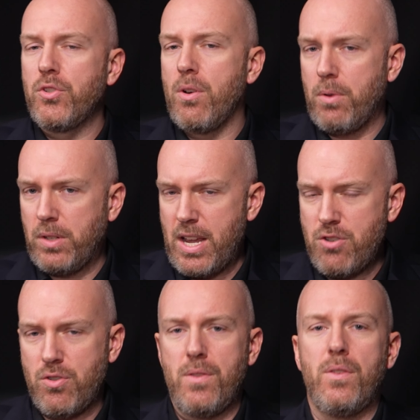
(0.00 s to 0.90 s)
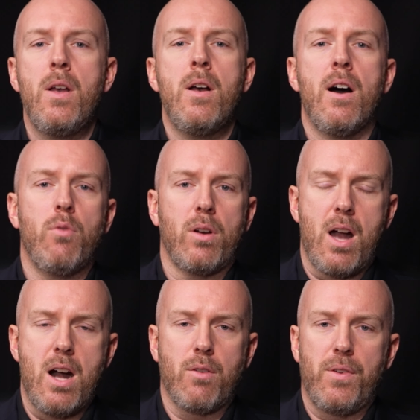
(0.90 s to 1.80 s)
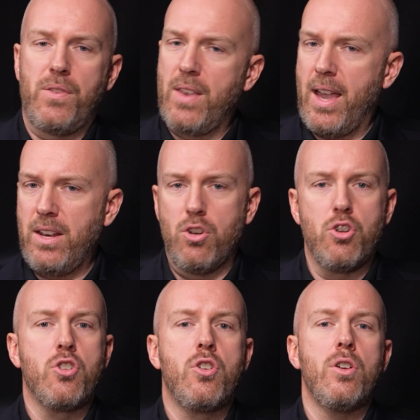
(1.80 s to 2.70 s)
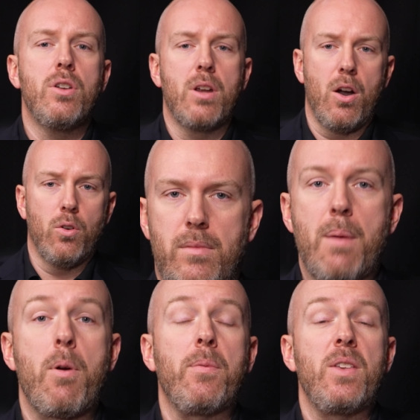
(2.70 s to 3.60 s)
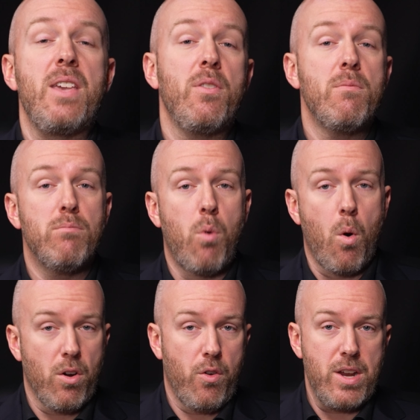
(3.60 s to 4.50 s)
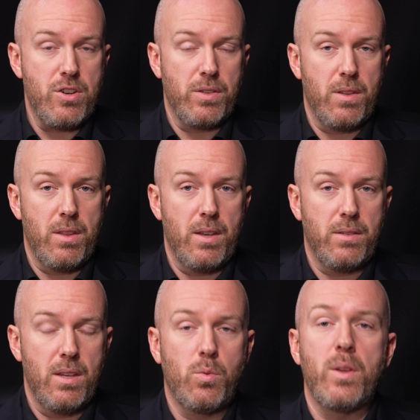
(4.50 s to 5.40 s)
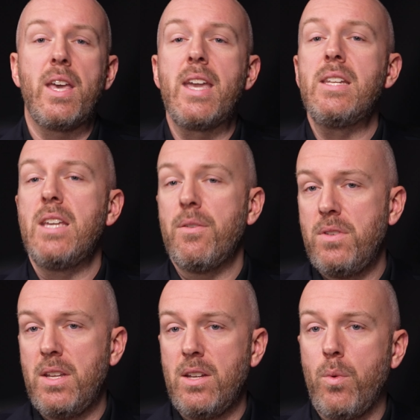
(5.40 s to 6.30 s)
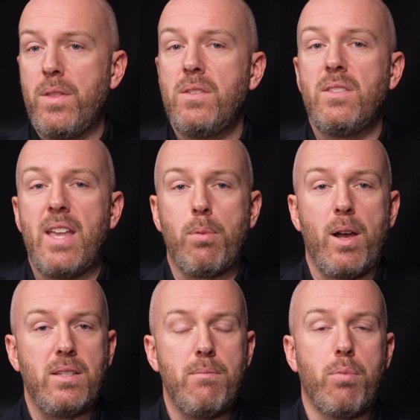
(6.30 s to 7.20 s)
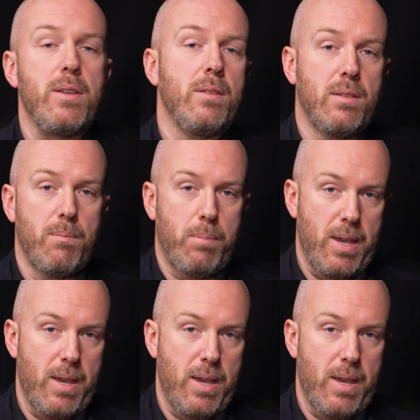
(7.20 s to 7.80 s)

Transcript: interpretations of what Congress said, good to go. Now, perhaps even more egregious than this is what the A T F did with stabilizing braces and